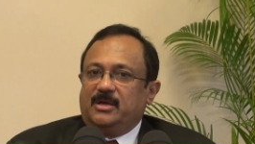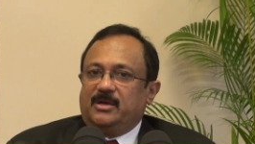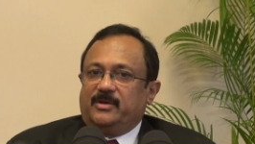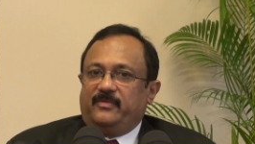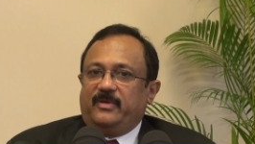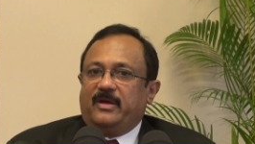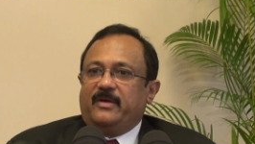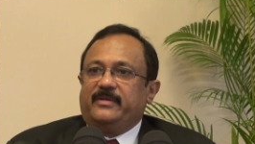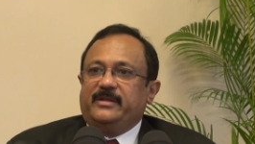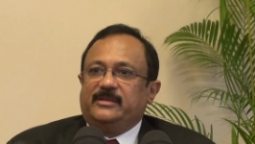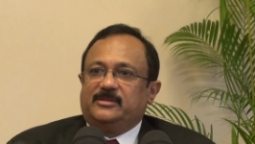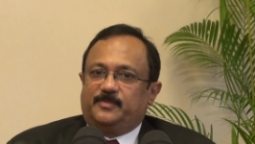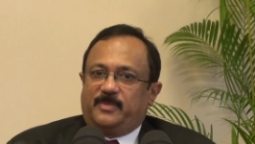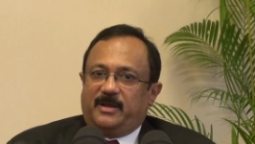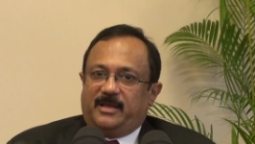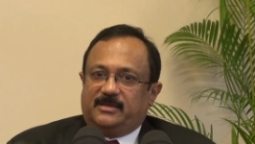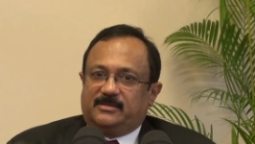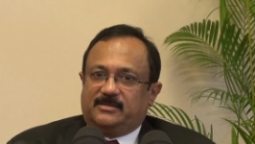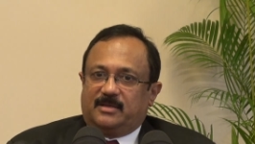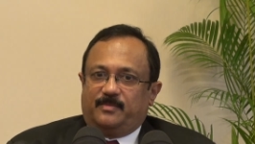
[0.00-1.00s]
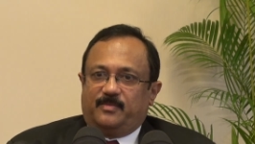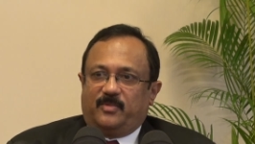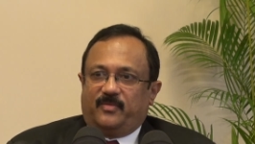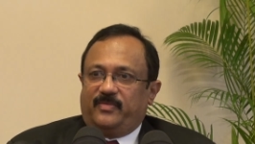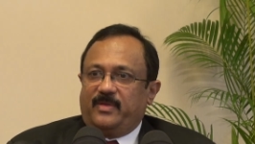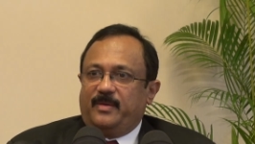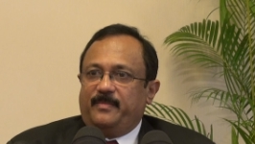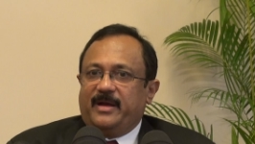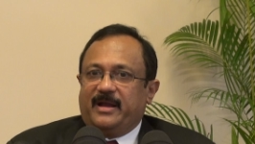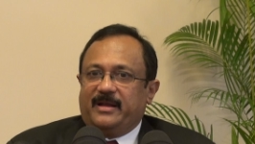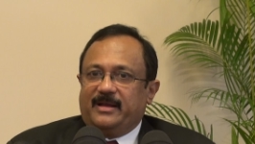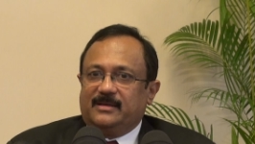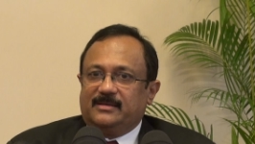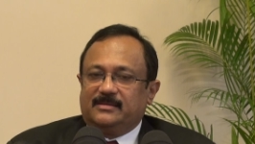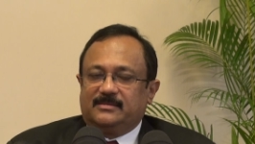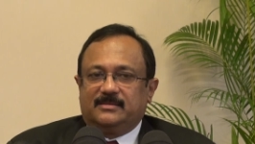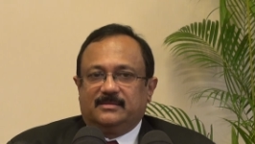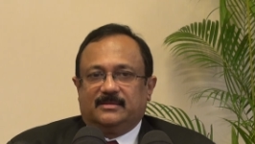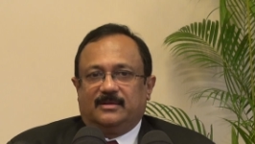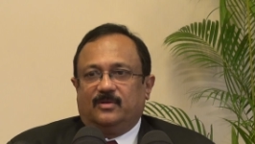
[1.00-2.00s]
We have displayed some of the
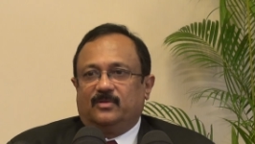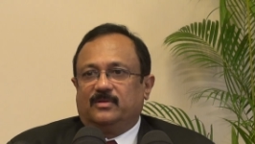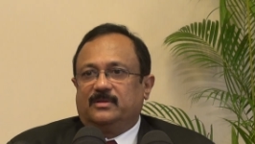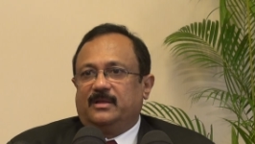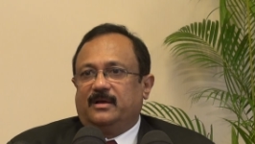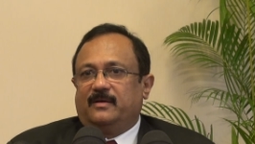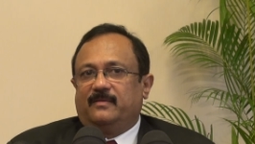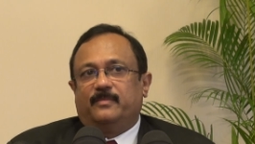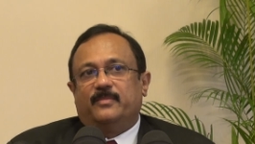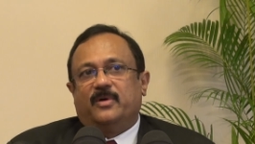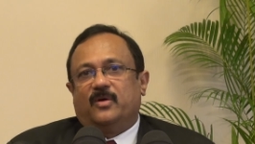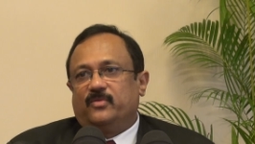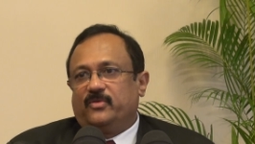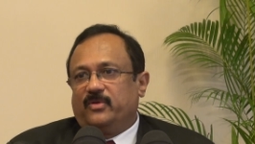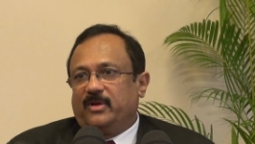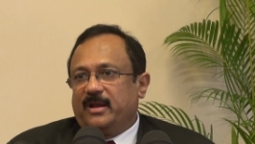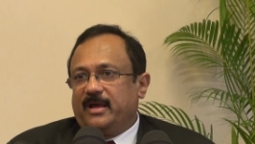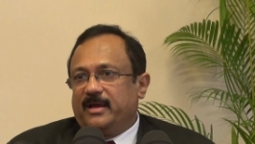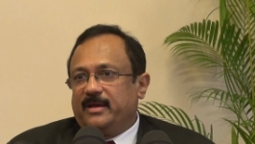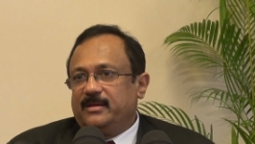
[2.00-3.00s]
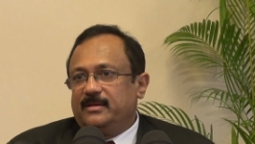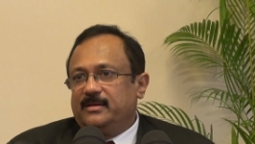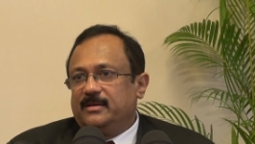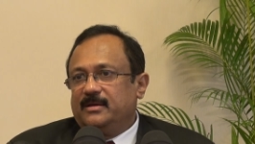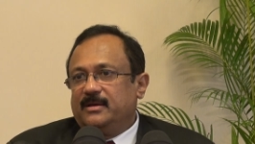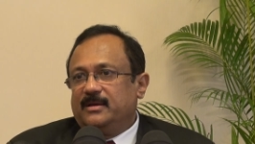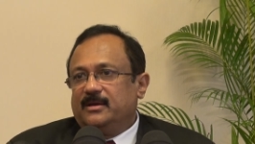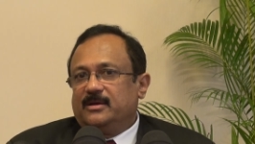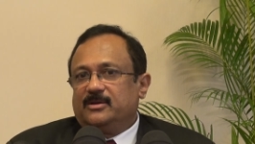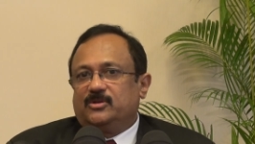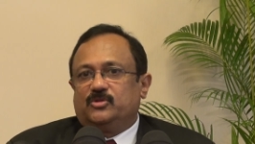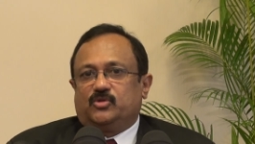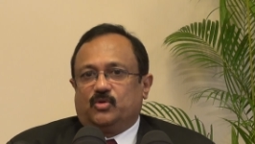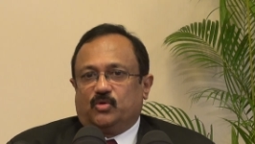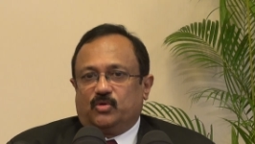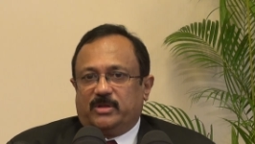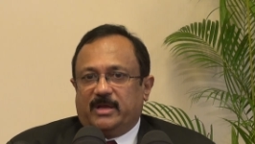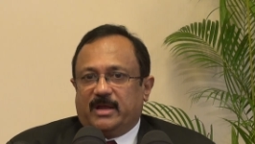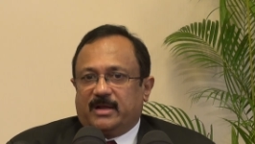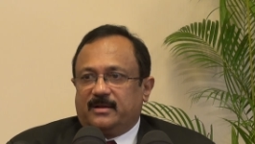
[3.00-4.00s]
banners along the our boundary line to
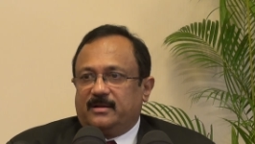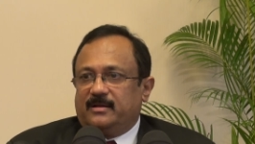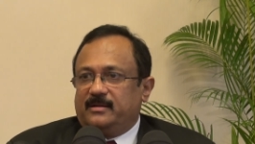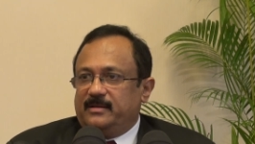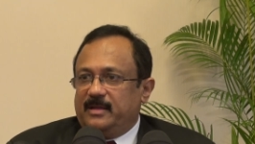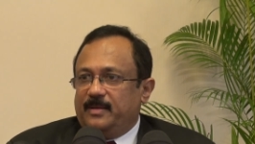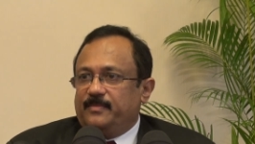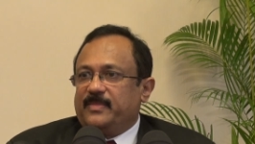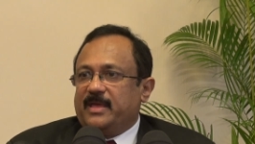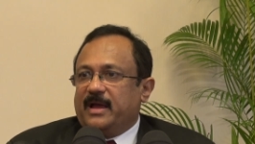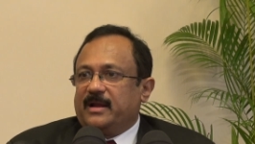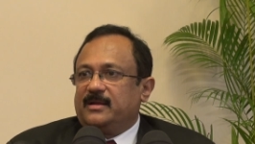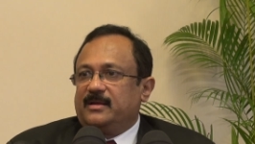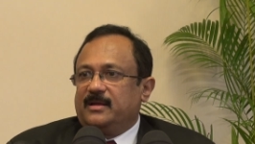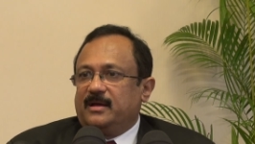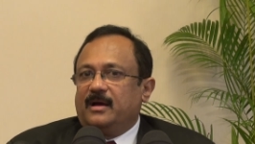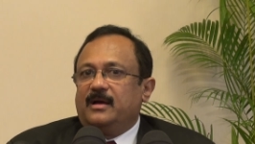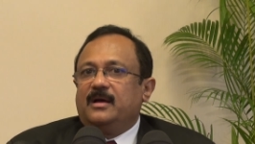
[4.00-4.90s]
show that them that